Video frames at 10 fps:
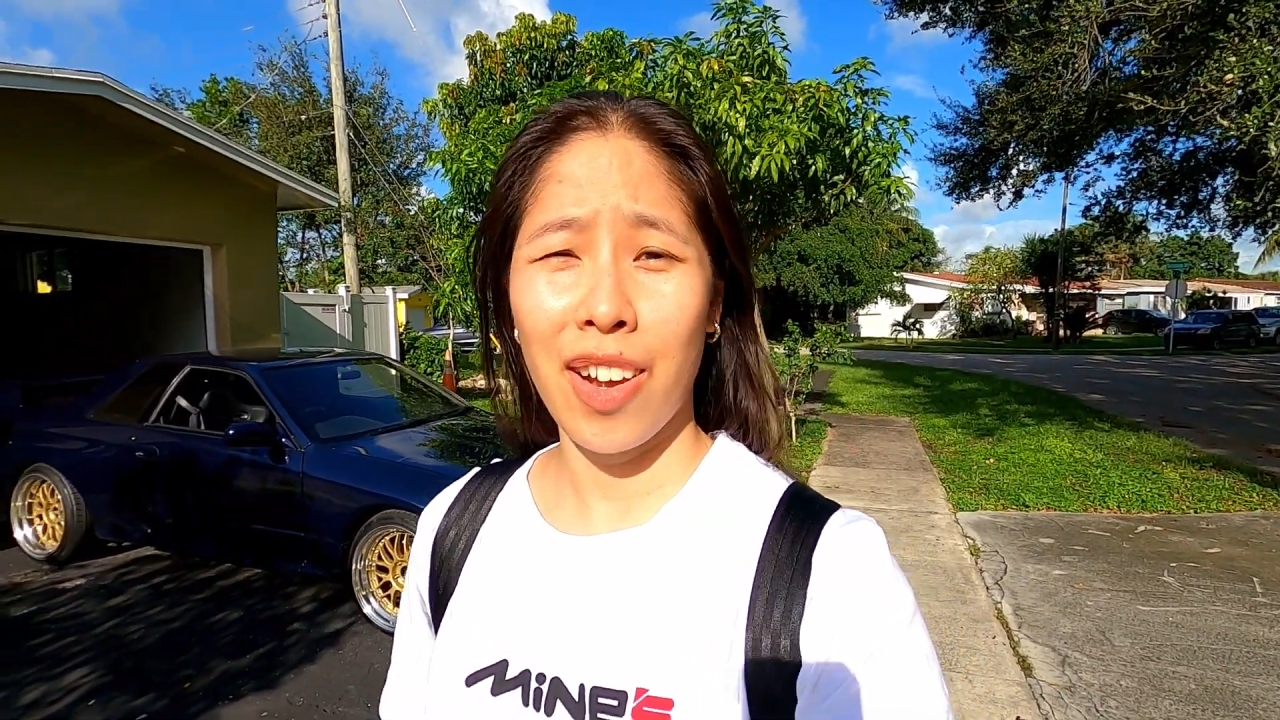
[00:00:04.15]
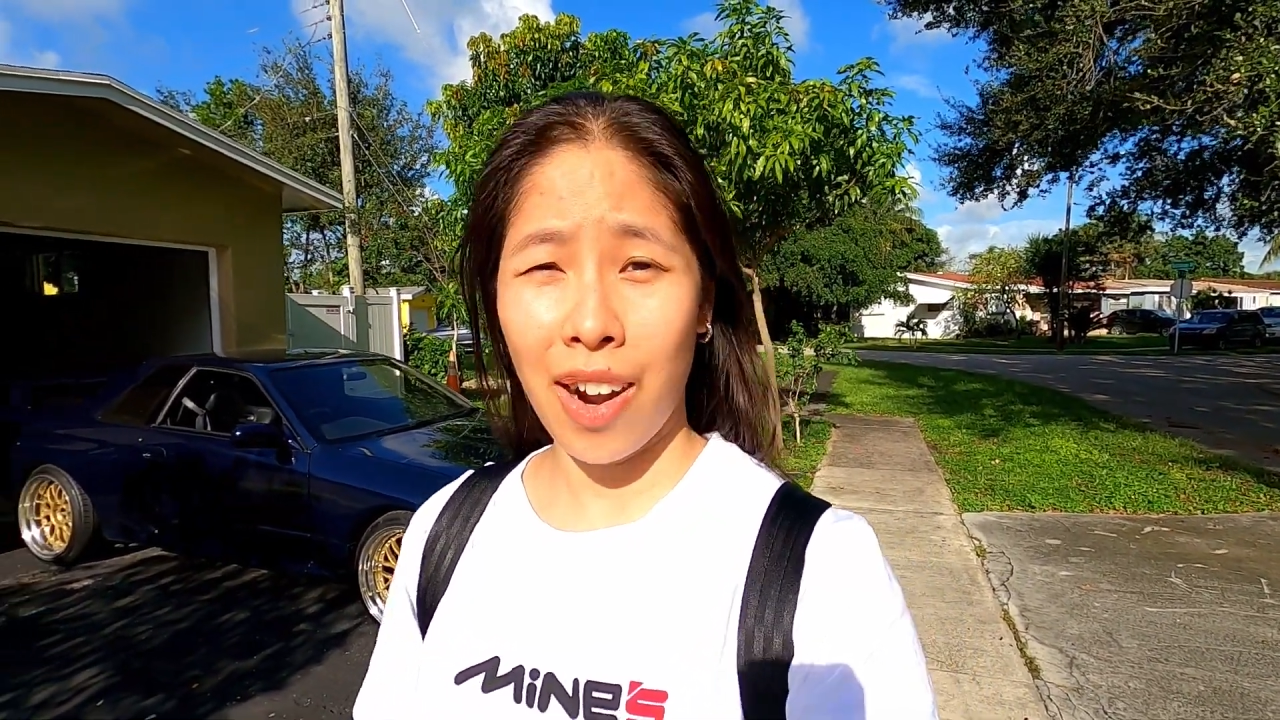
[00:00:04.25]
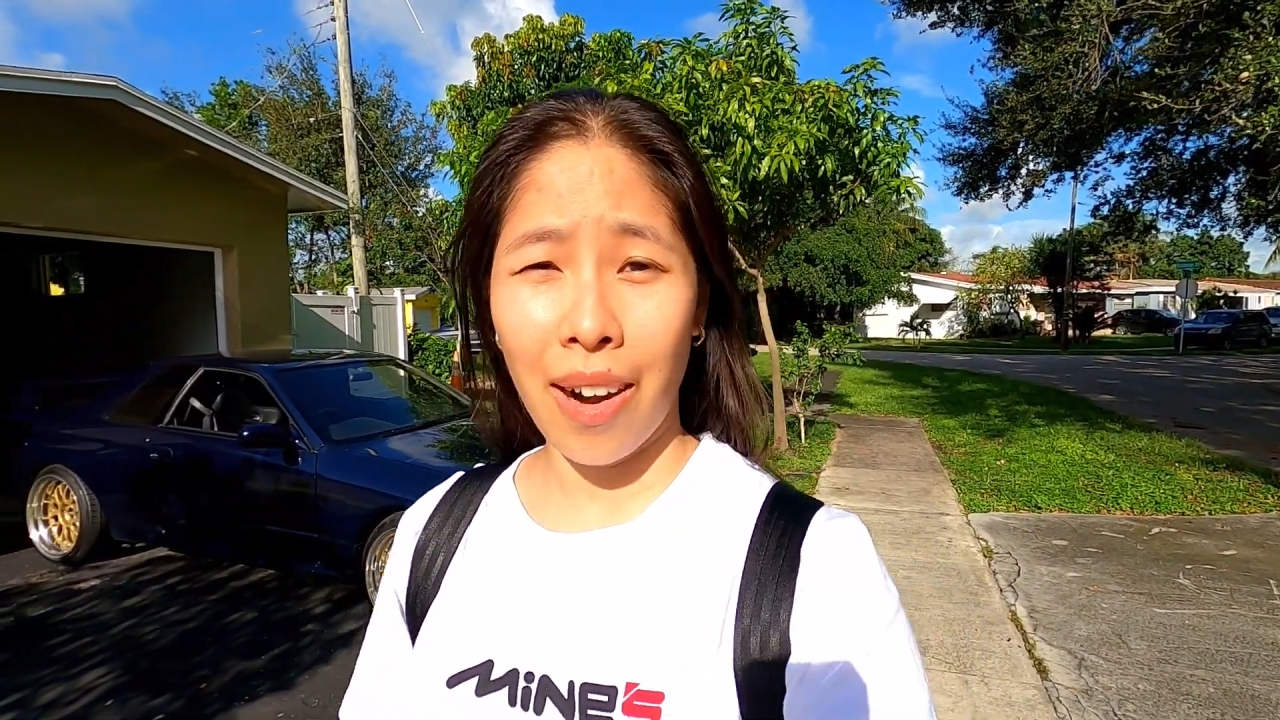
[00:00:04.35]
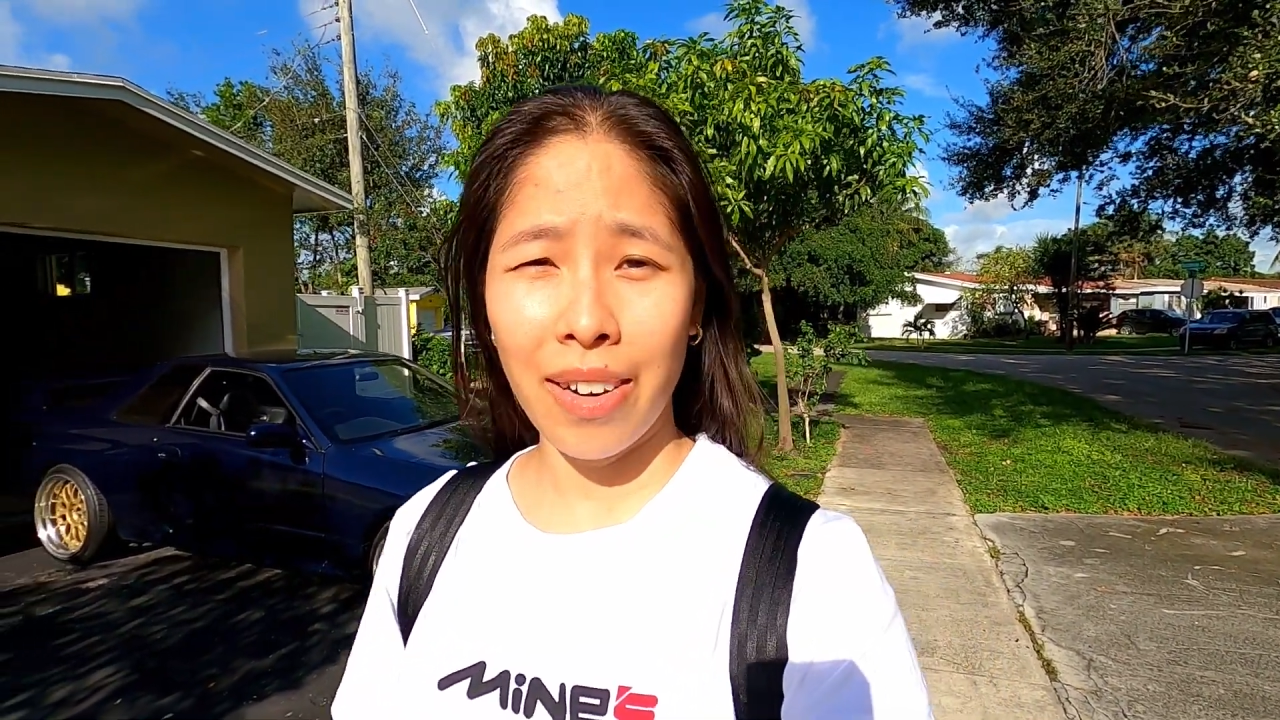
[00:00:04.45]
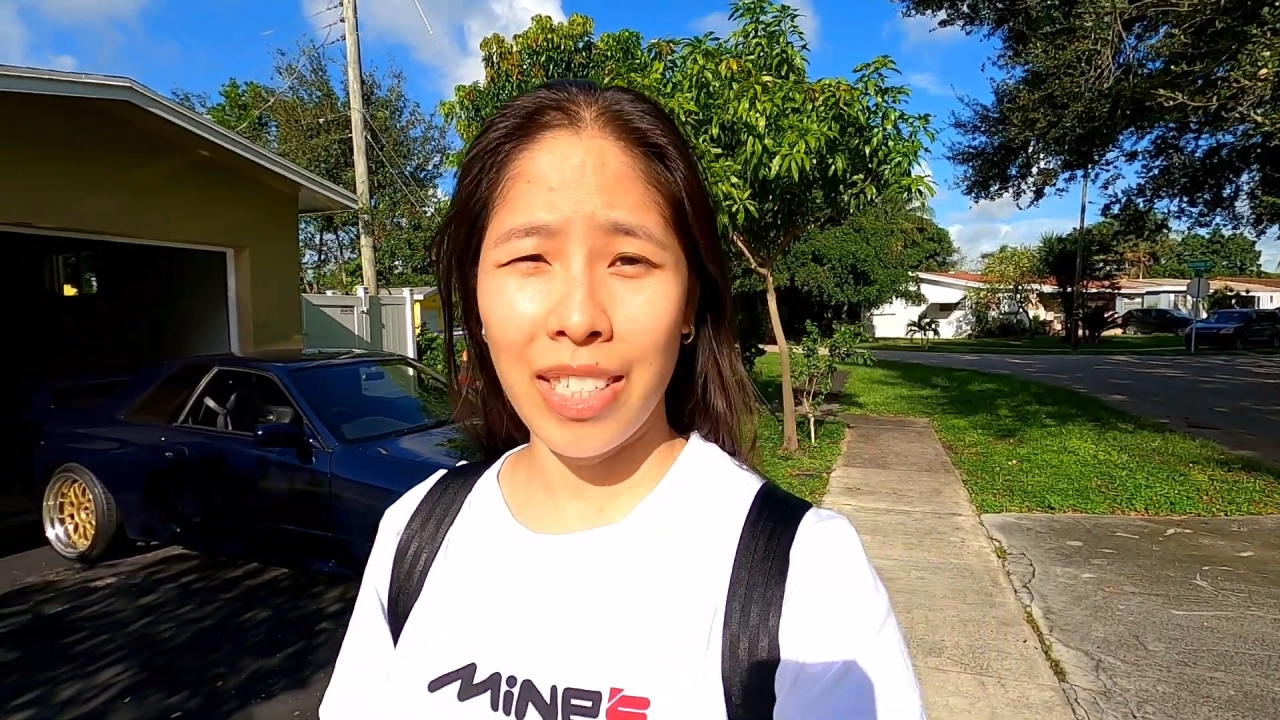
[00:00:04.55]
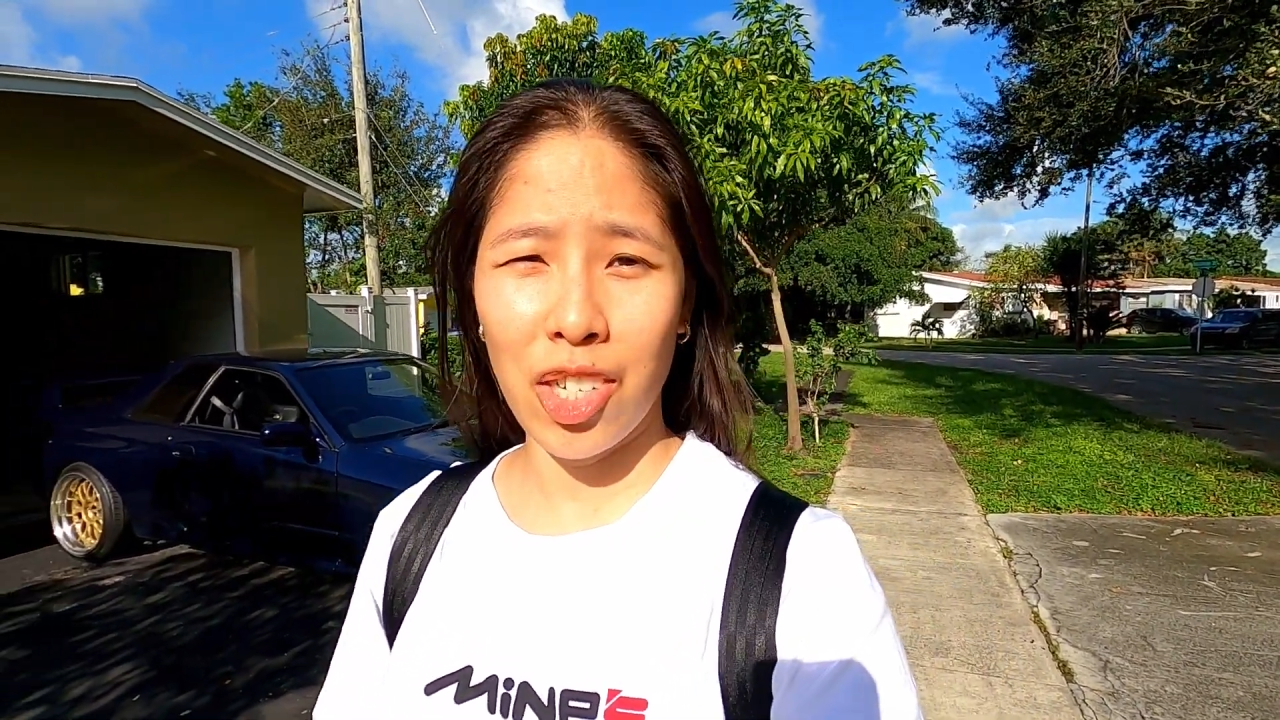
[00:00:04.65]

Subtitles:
a car